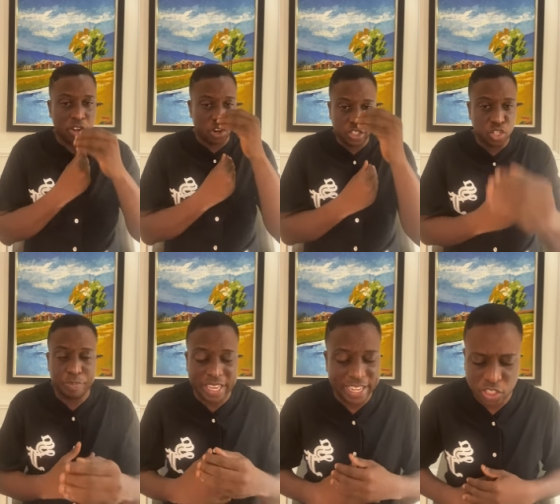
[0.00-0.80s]
We're going
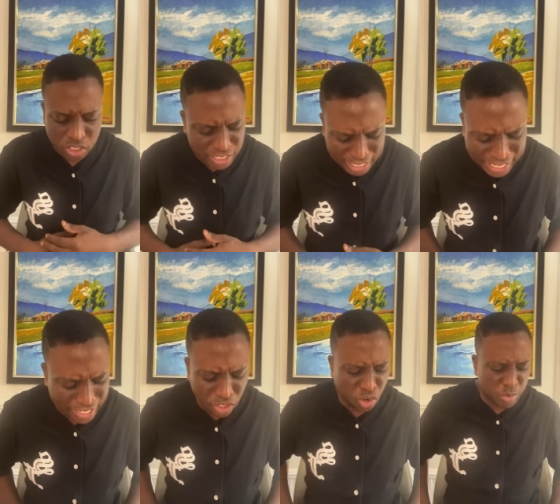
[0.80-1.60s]
to begin to
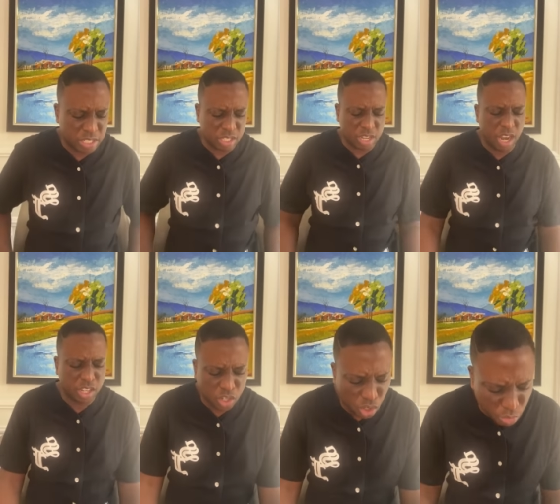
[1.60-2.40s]
declare glory to
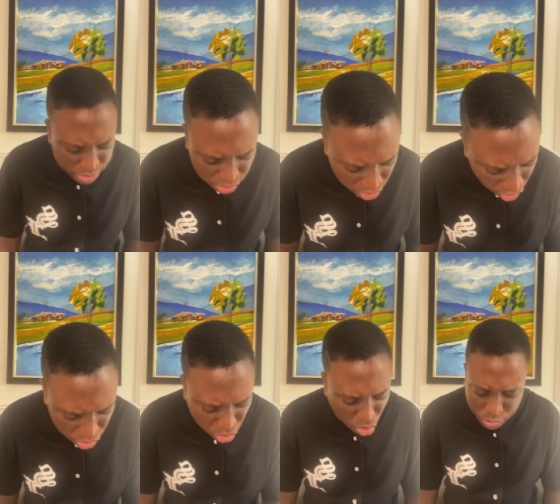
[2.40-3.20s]
God, glory to
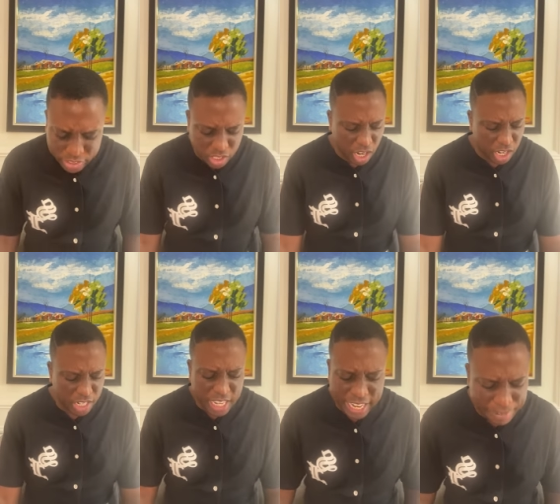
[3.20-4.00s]
God, glory to
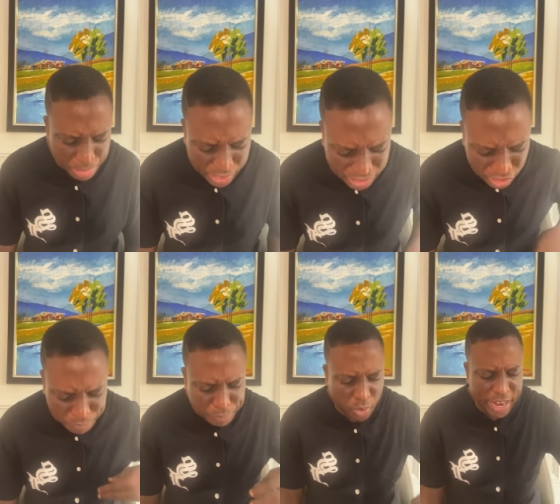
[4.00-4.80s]
God. And this
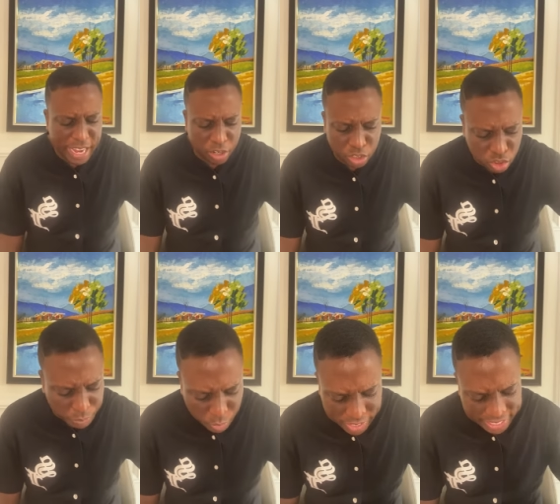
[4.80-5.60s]
is a prayer I'm going
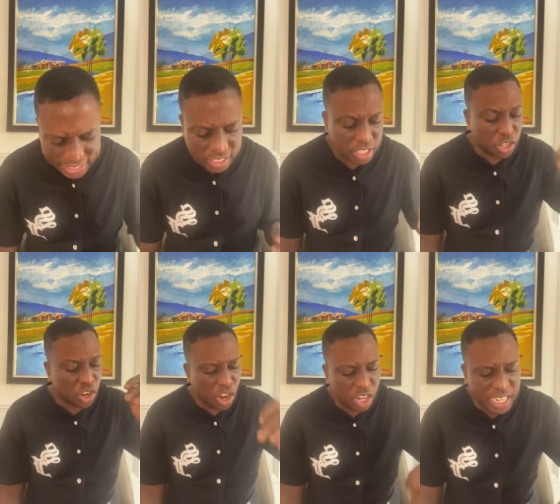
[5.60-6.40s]
to pray next. The
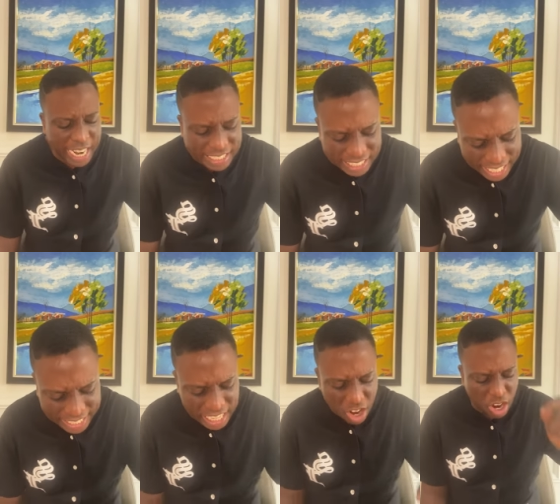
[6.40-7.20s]
God has
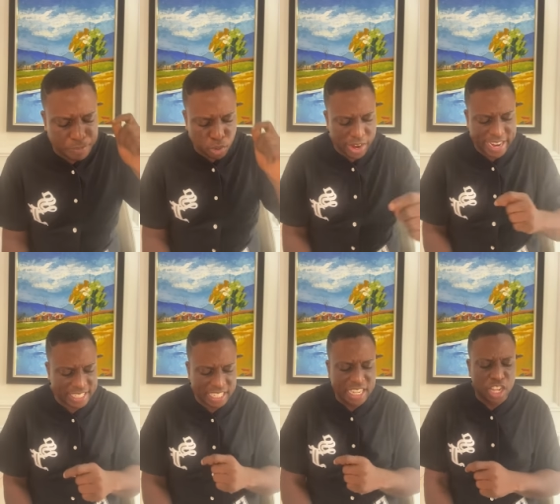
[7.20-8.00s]
heard our
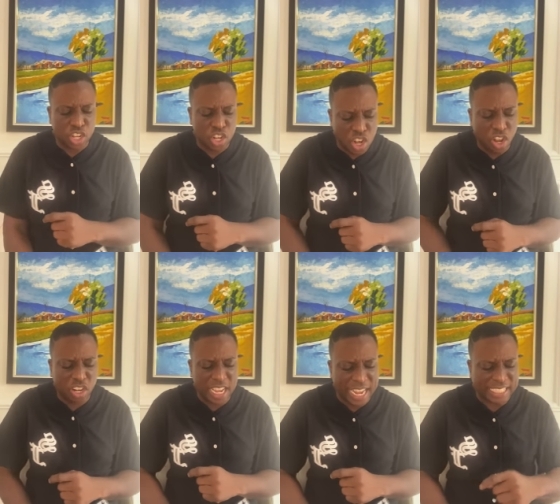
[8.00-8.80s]
prayers.
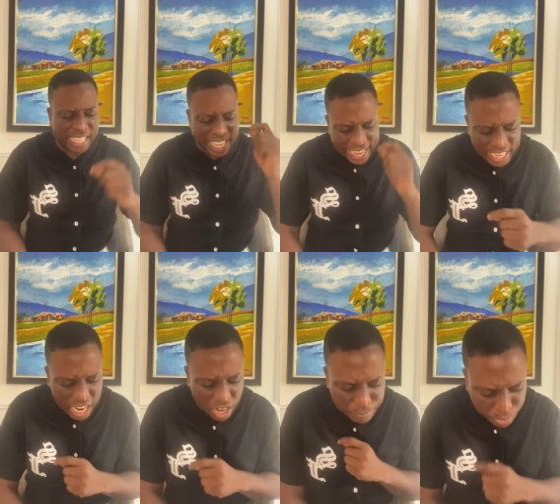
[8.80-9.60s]
God has
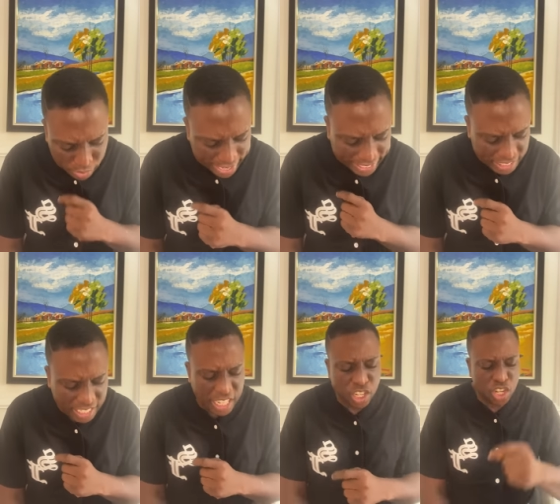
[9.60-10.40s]
heard our prayers.